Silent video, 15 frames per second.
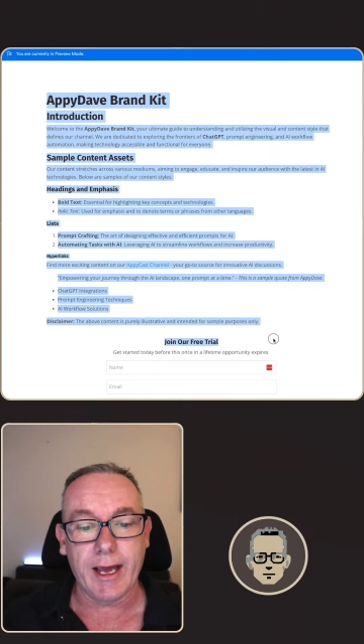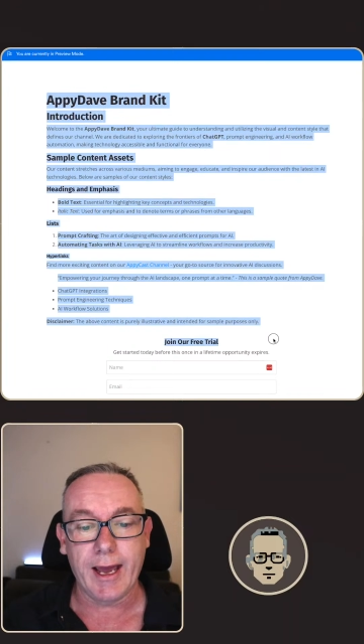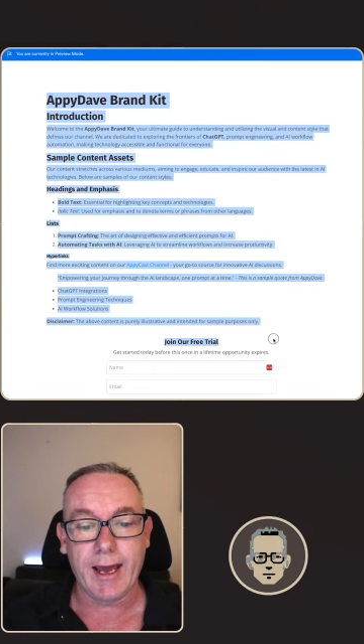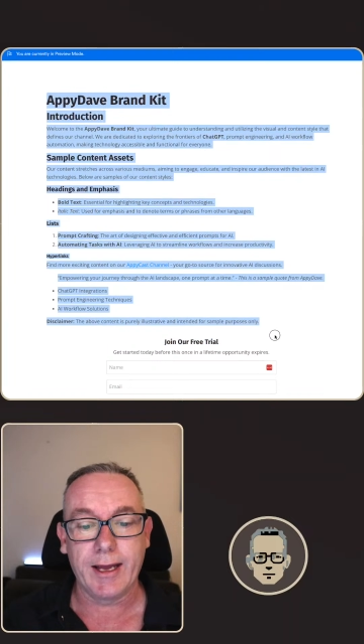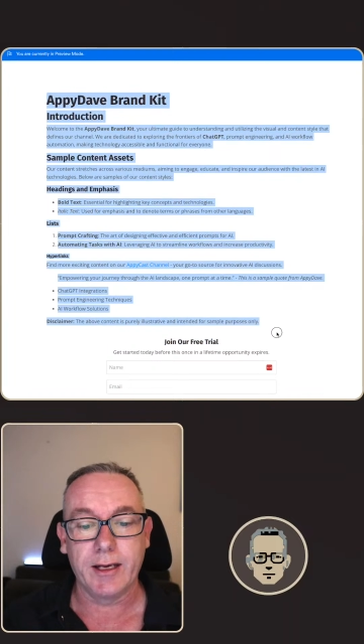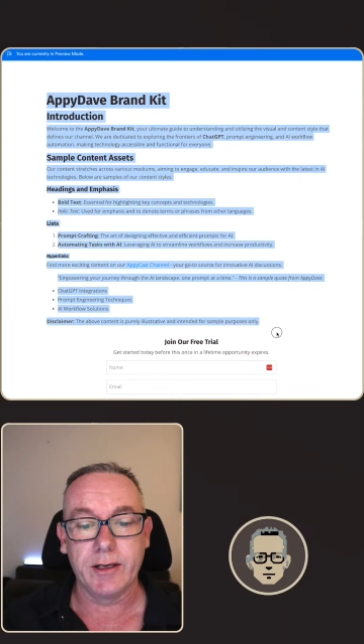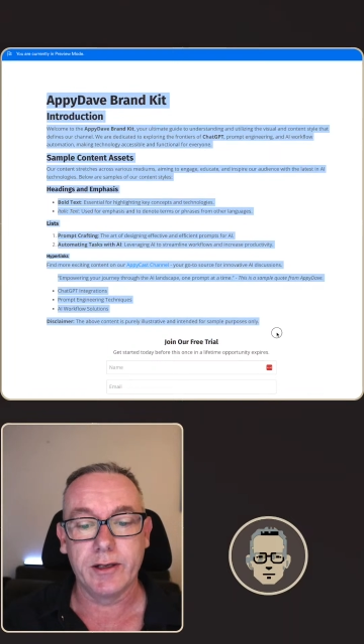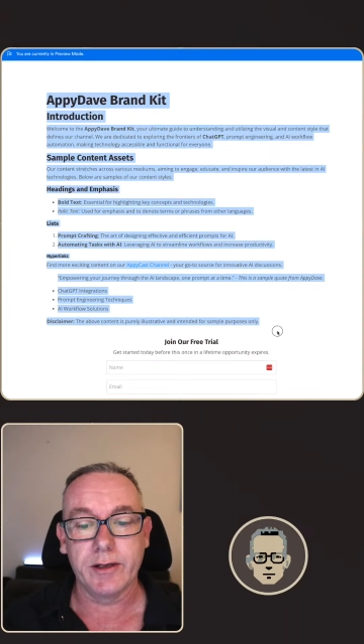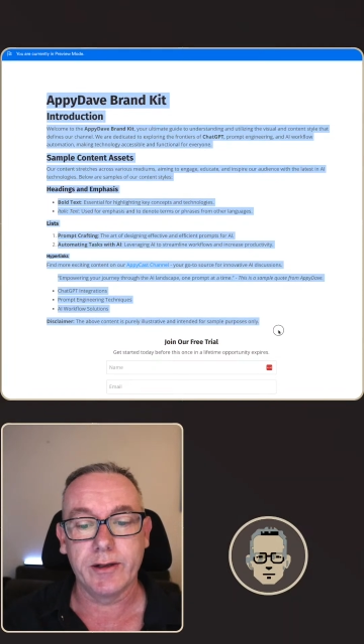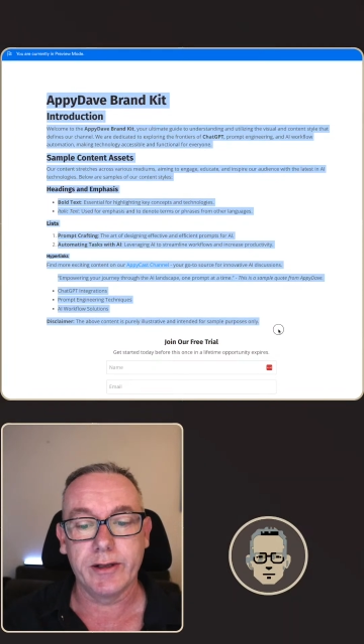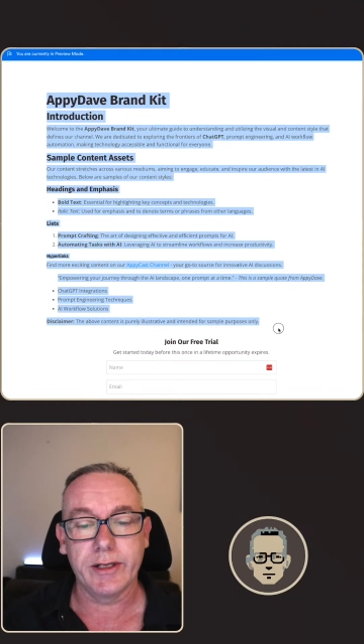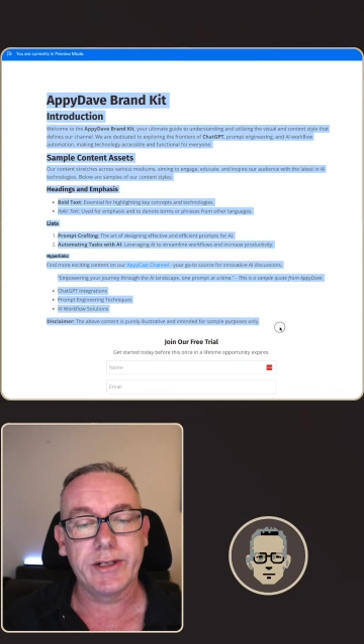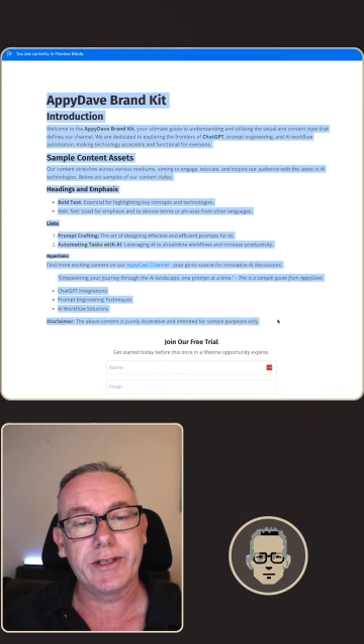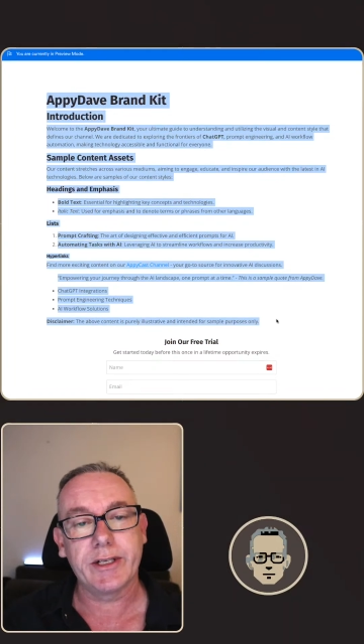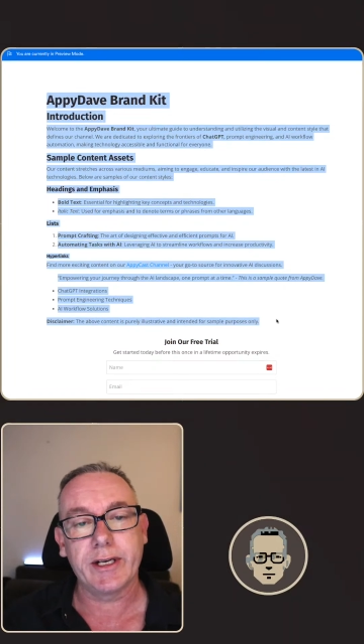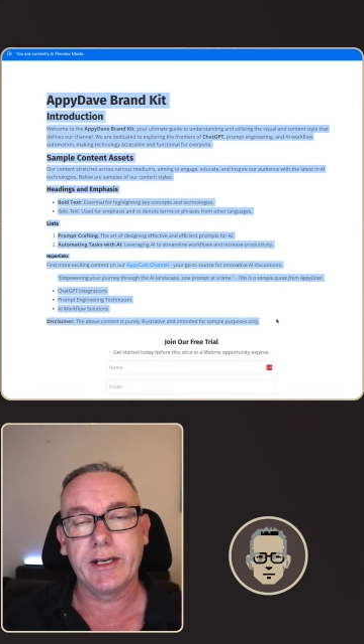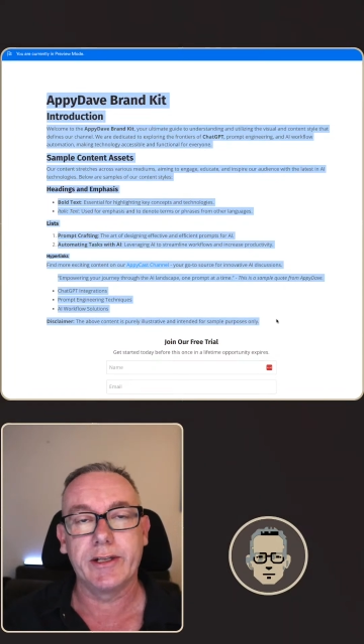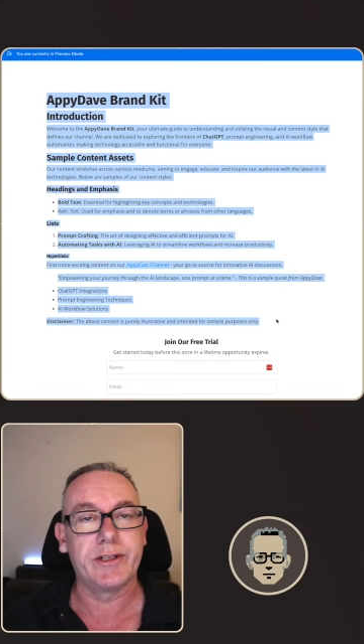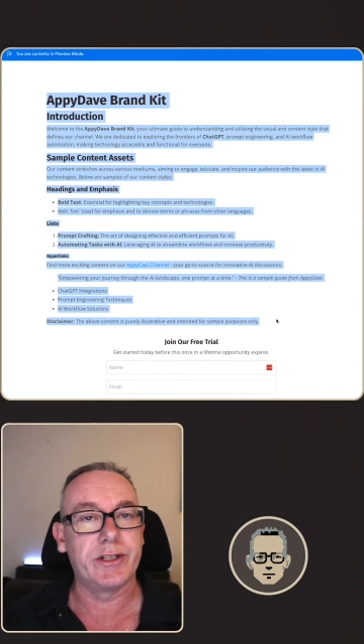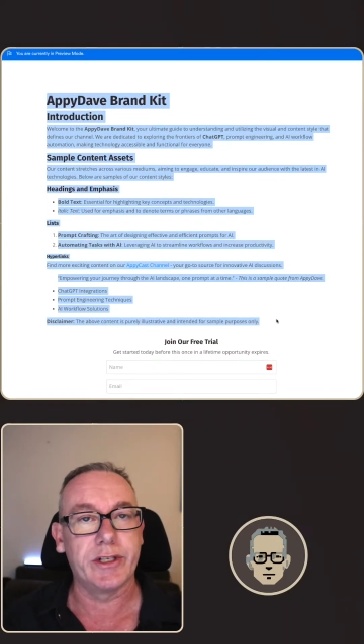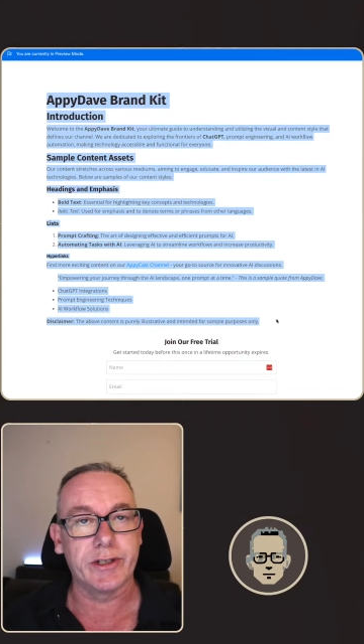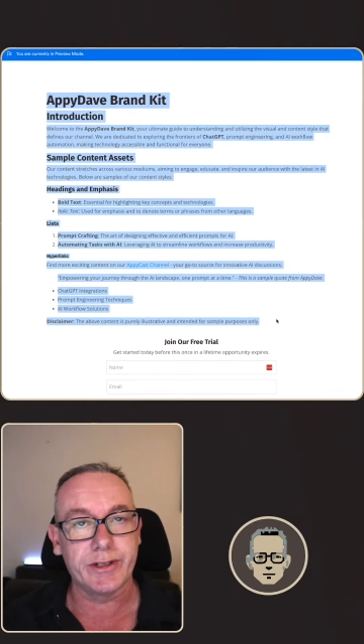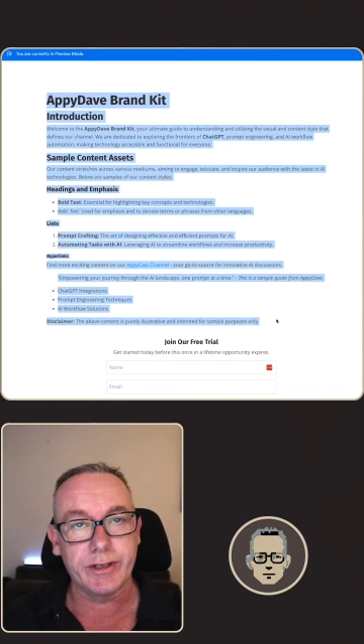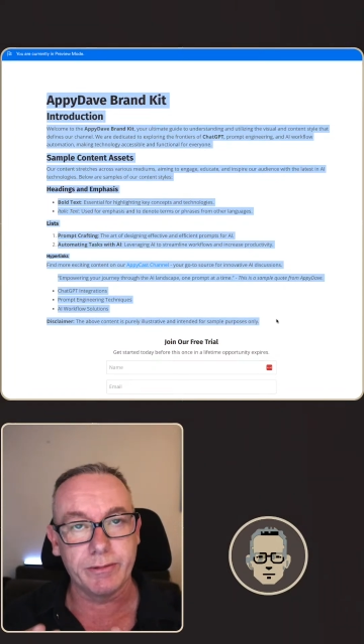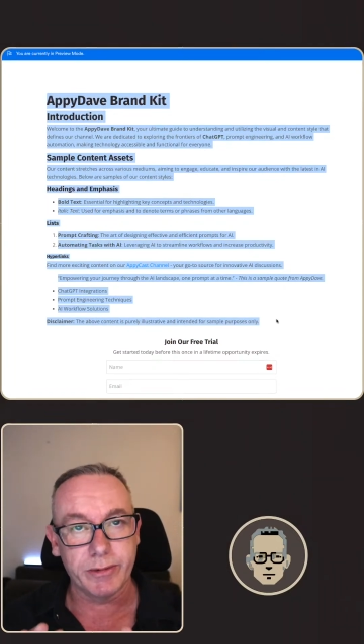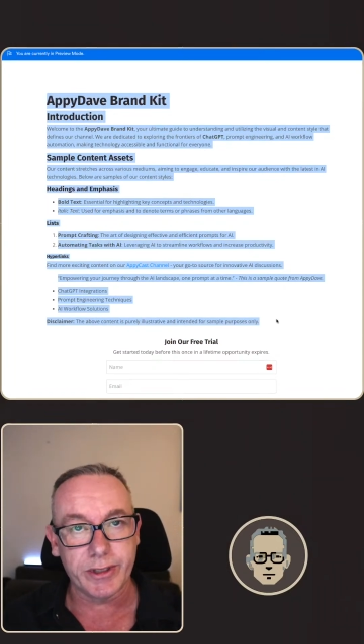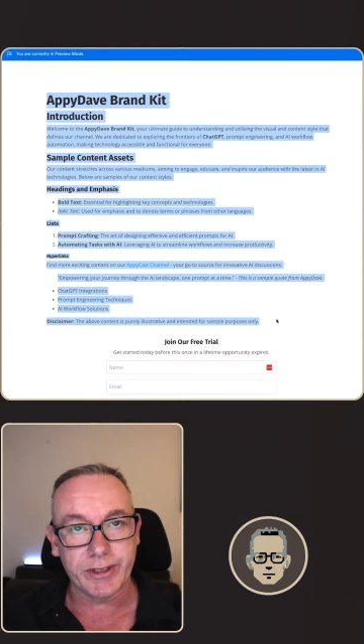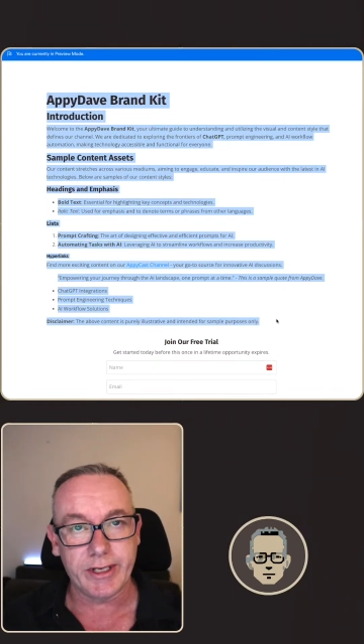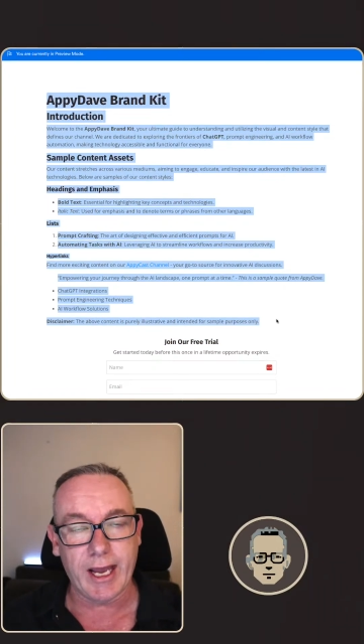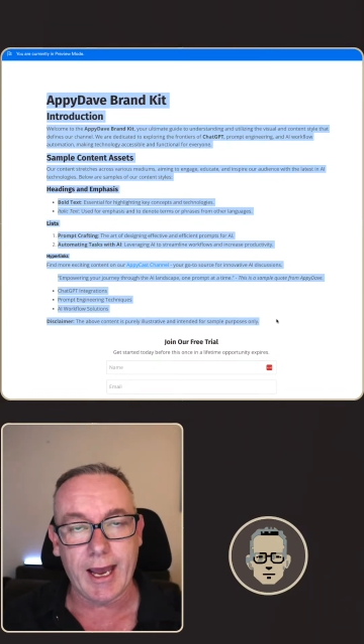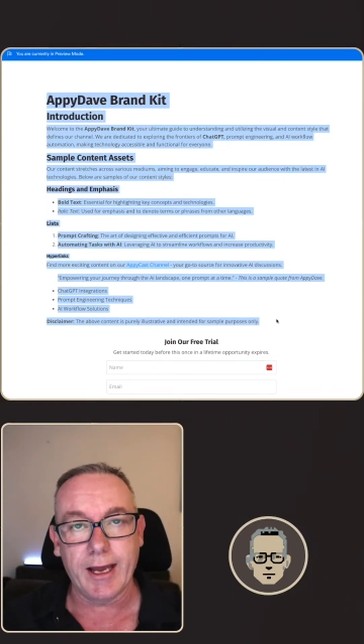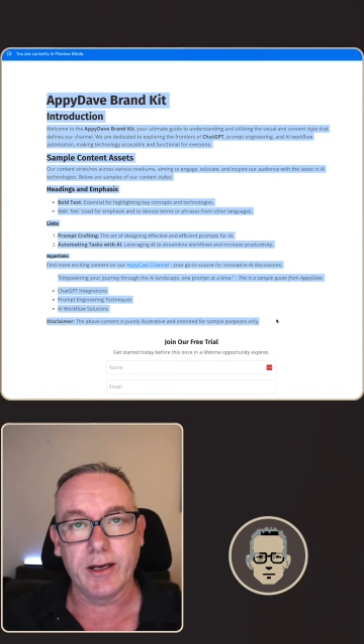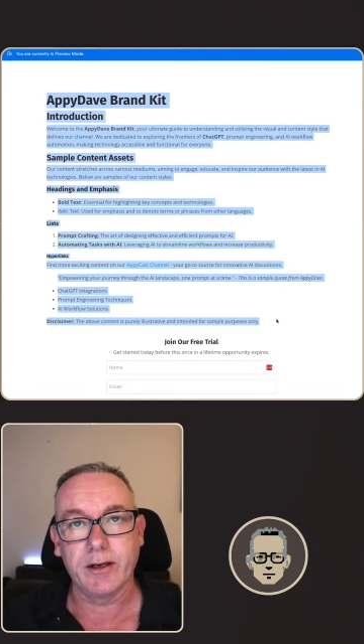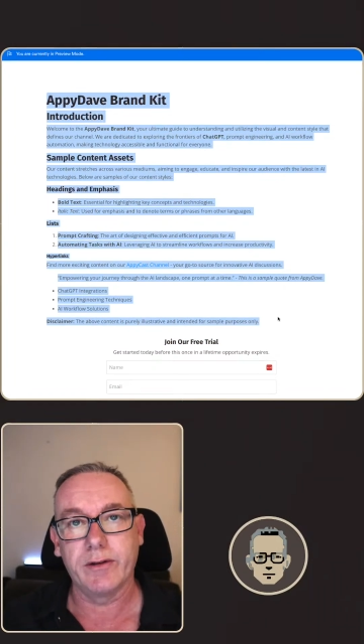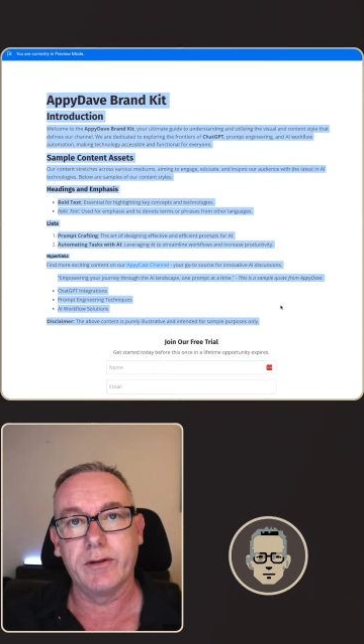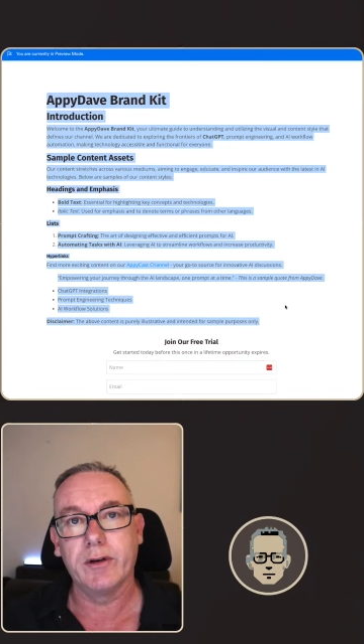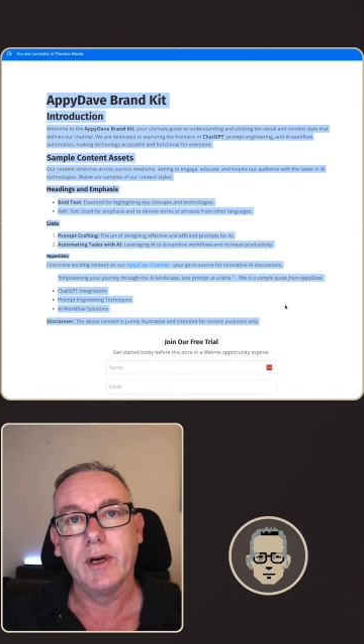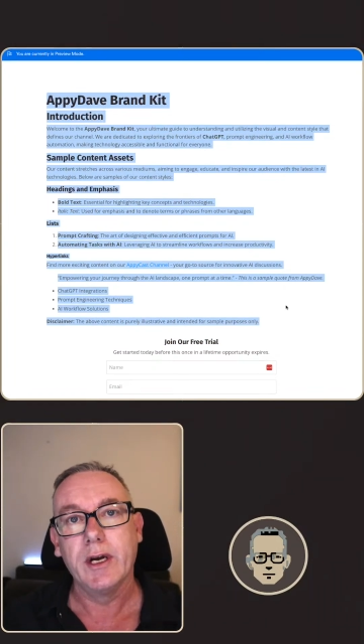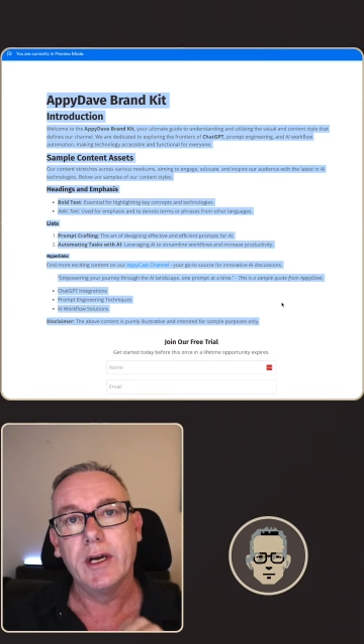and this is just some standard